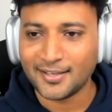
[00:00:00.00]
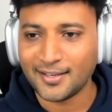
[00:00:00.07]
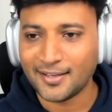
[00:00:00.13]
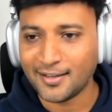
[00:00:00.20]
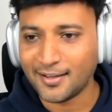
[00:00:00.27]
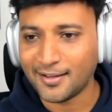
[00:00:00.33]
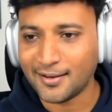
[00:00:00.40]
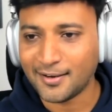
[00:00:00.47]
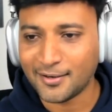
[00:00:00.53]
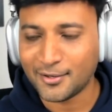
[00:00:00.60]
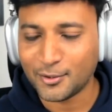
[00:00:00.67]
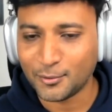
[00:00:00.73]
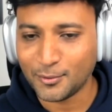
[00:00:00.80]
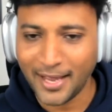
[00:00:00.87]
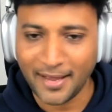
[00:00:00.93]

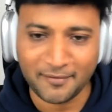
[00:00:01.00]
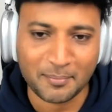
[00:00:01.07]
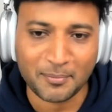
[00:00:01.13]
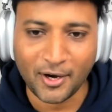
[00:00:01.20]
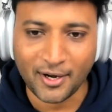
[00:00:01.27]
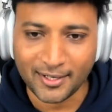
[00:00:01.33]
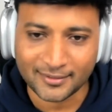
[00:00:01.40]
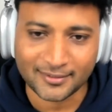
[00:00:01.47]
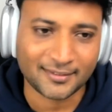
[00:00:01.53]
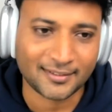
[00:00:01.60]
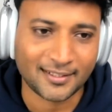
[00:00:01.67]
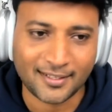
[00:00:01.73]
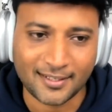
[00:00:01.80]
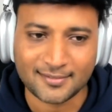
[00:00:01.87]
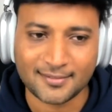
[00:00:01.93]
to have a product and
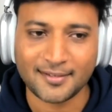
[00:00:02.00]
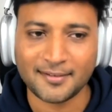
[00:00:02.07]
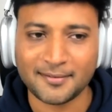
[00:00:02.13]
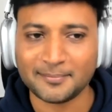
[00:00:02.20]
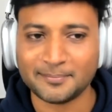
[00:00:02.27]
then test it.